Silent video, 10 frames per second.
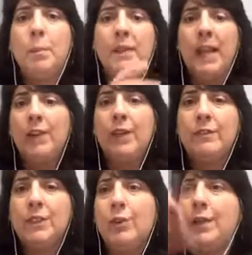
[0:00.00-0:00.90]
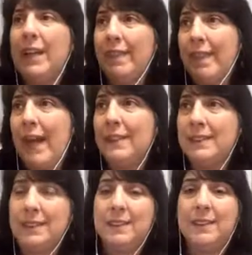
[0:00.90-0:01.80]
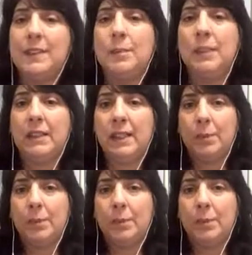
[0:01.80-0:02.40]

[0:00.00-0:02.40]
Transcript: but now you have to go get that system and